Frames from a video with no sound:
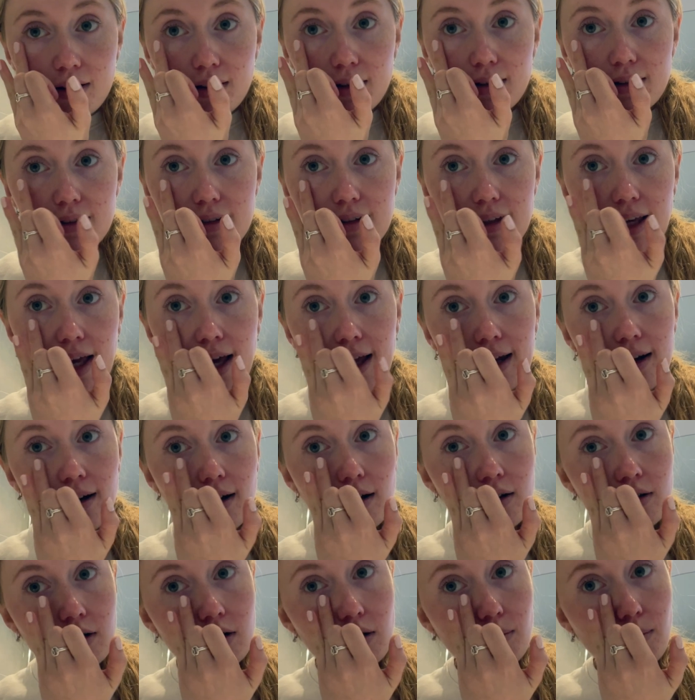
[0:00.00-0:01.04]
skin
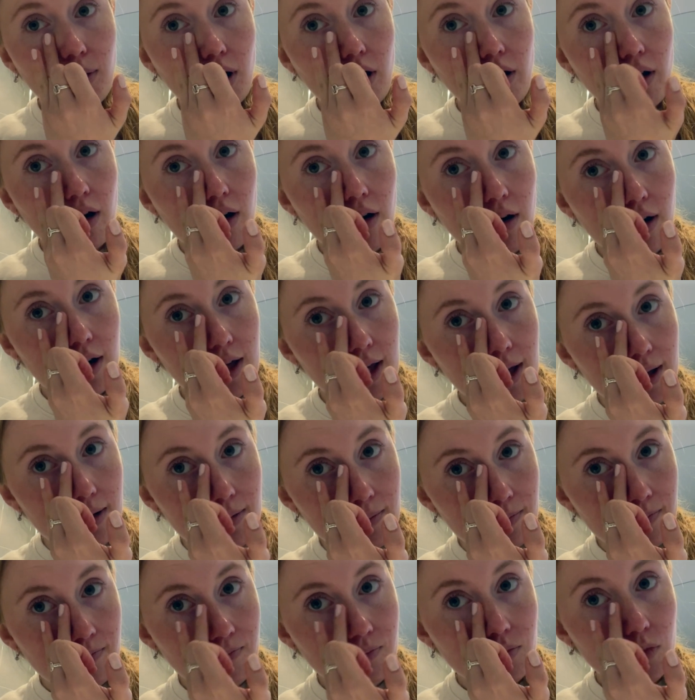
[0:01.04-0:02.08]
under my eye.
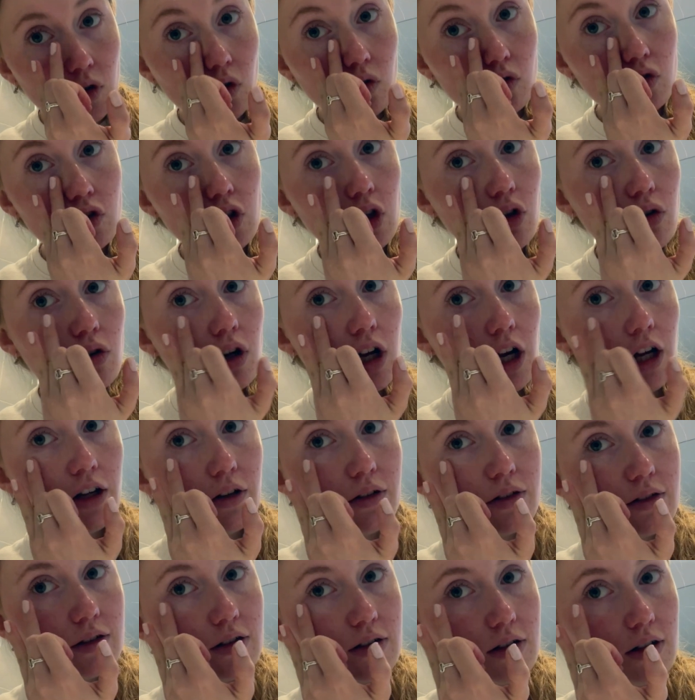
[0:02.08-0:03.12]
Not too
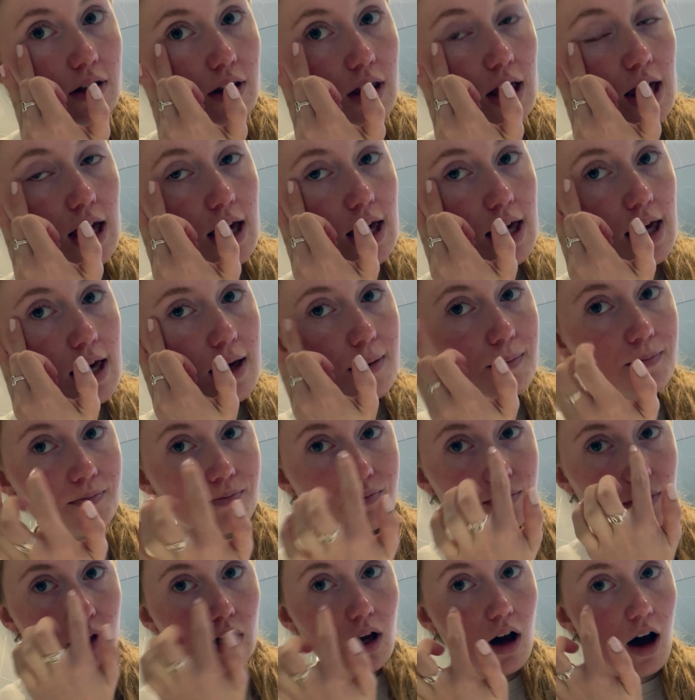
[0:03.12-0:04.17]
close to the
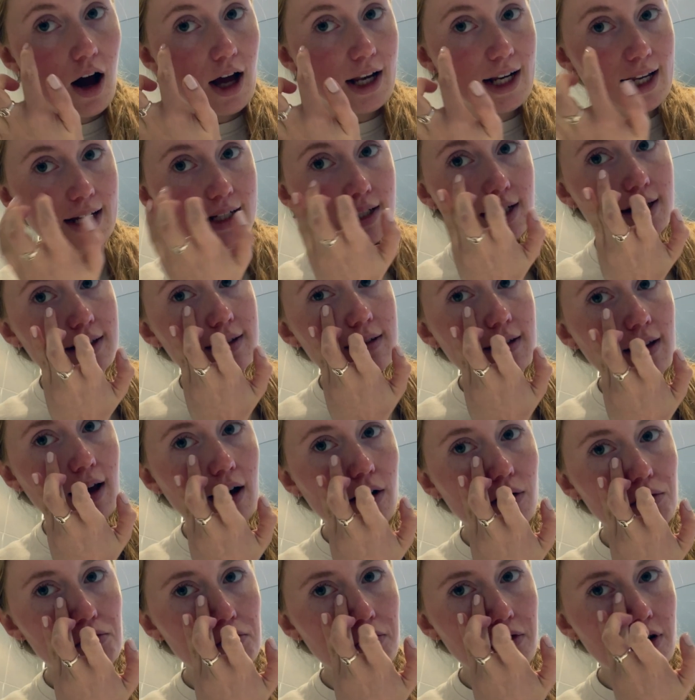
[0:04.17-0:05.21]
eyelid
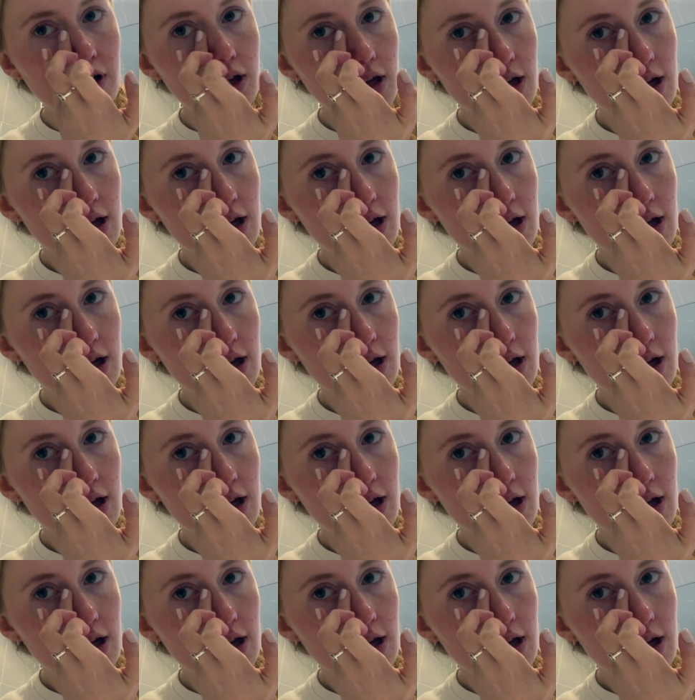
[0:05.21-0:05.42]
itself,